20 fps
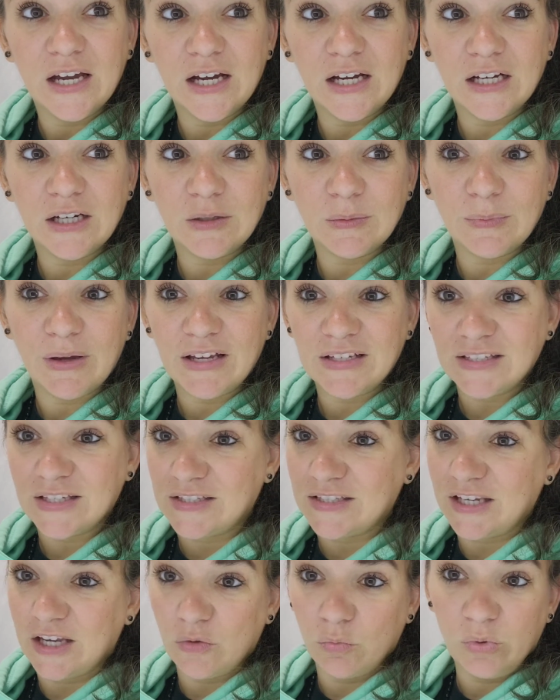As I
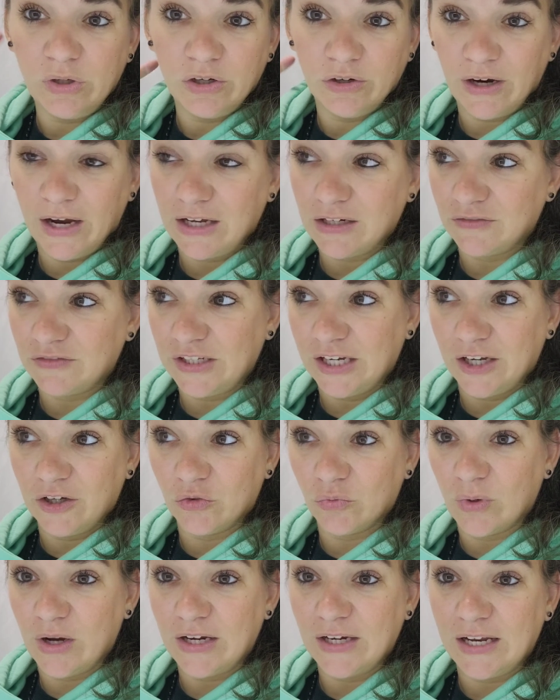said, we are out of
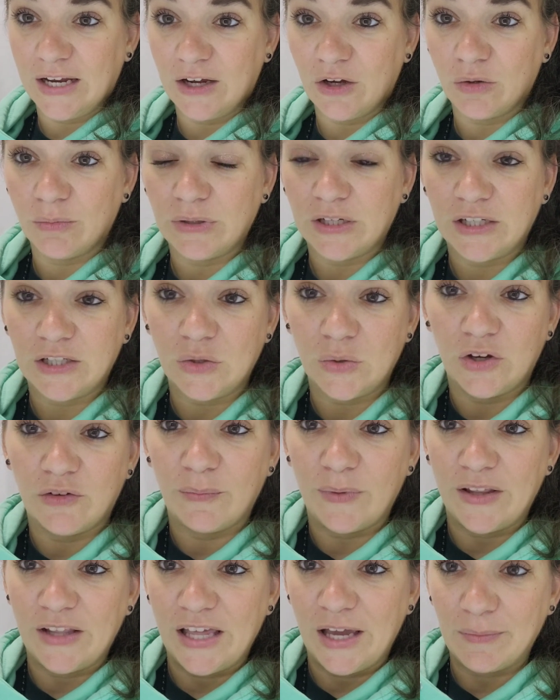town right now, but I do have
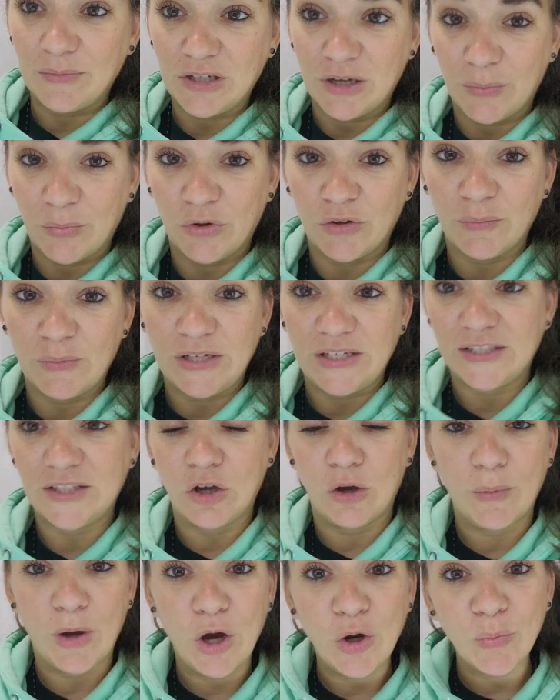my laptop with me,
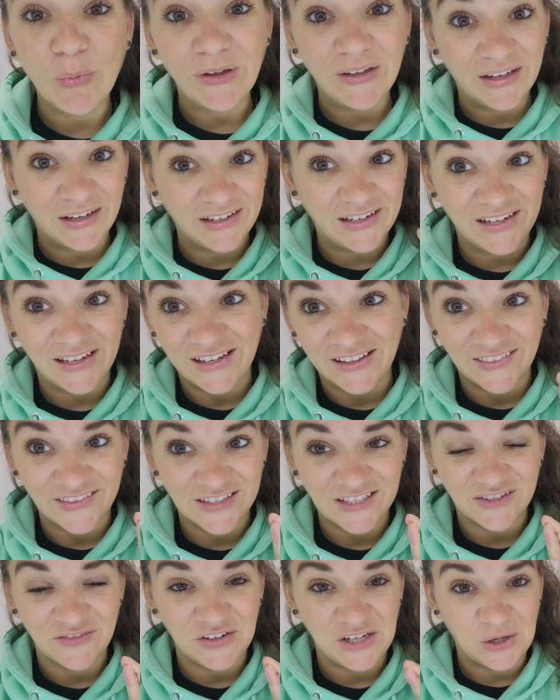so I'm hoping I can get
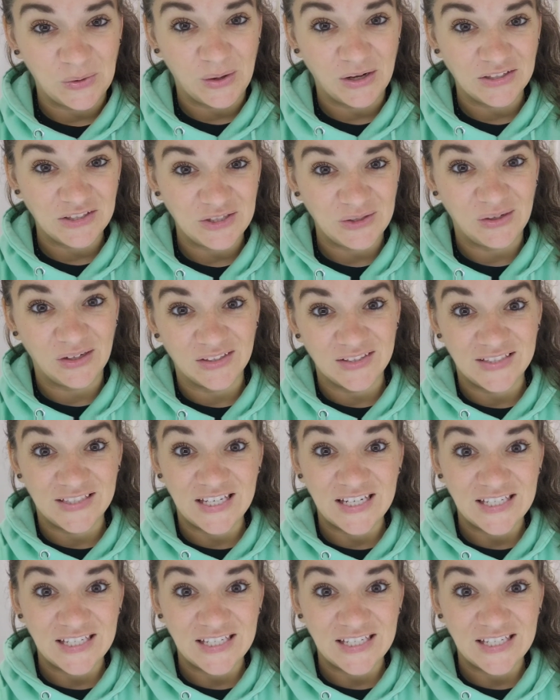this video out to you guys